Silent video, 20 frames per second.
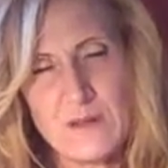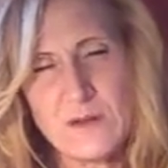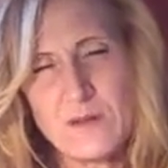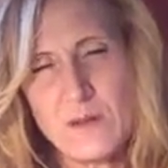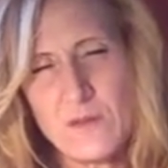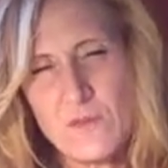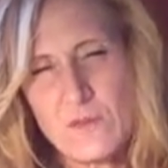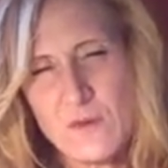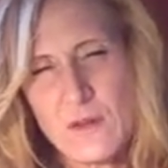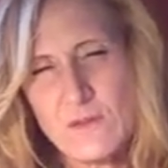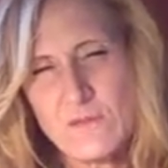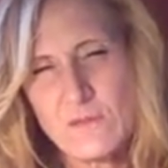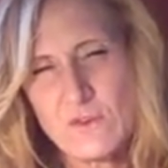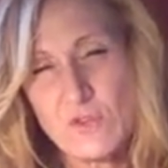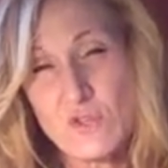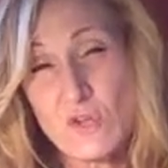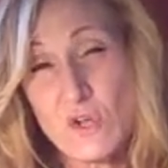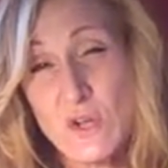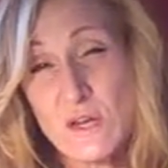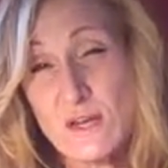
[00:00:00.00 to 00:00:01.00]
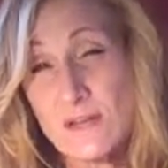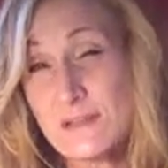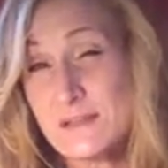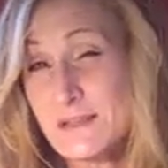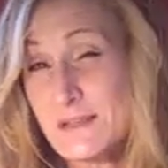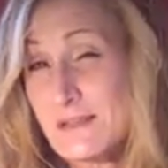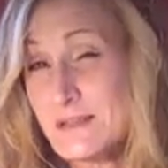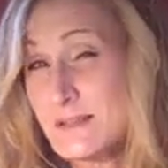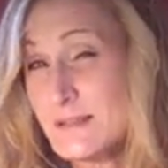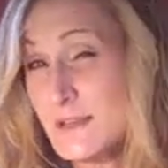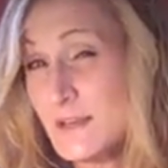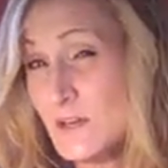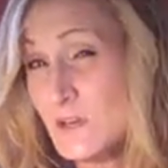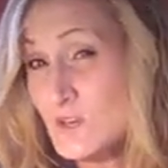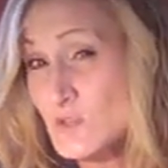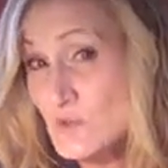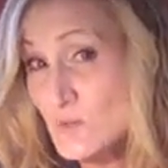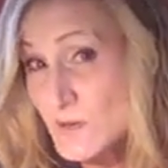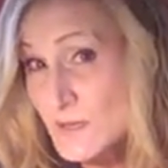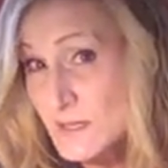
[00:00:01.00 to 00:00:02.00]
Another name for jaundice is
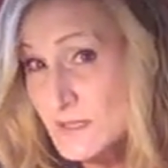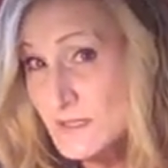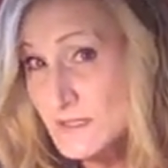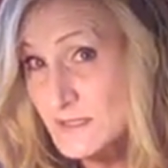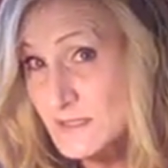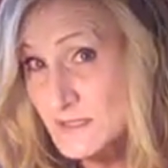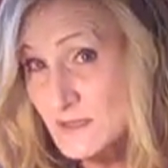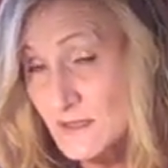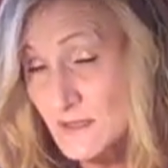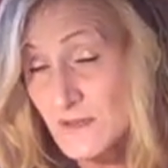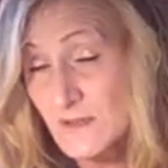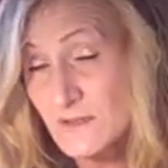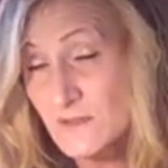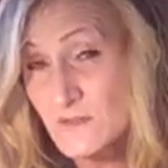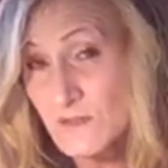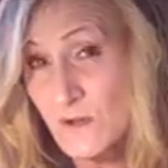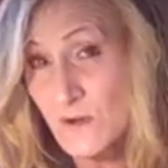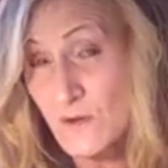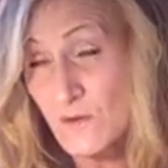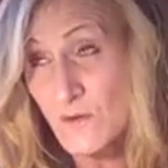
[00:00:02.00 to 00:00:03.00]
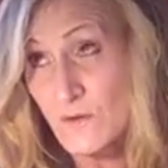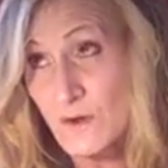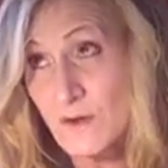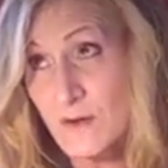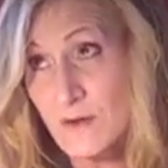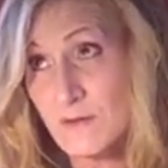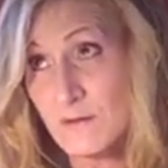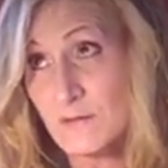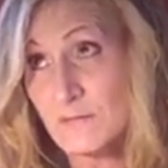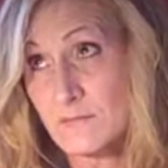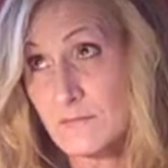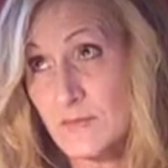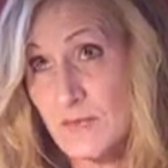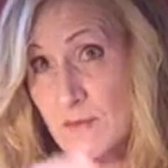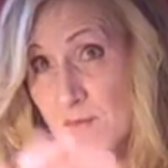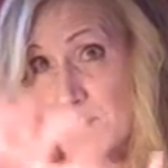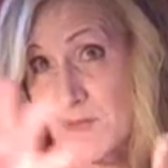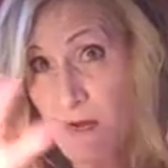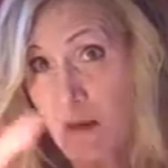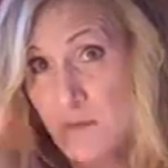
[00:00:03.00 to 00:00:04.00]
icterus. So
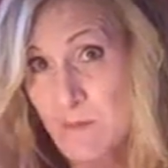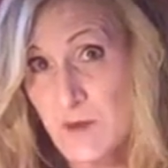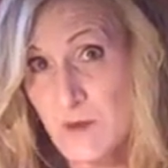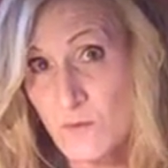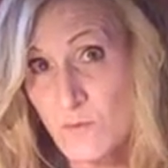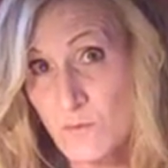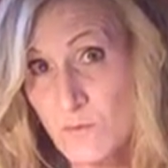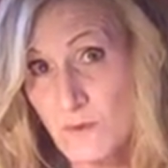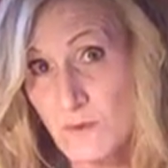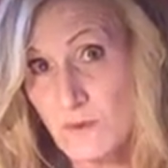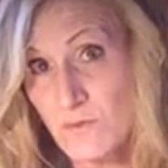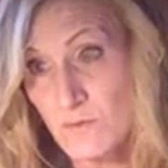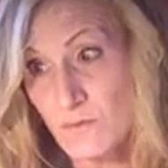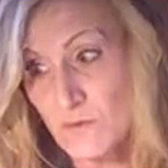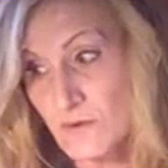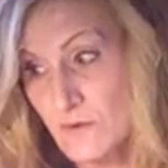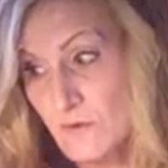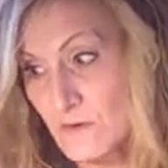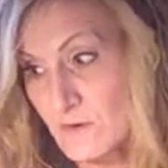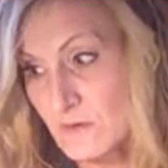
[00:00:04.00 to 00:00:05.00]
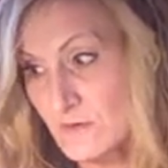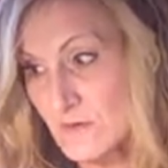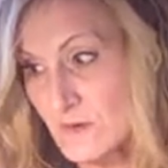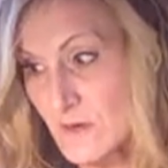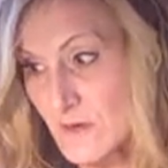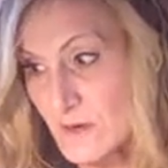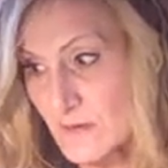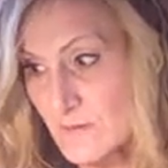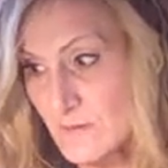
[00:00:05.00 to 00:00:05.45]
keep that in mind when you're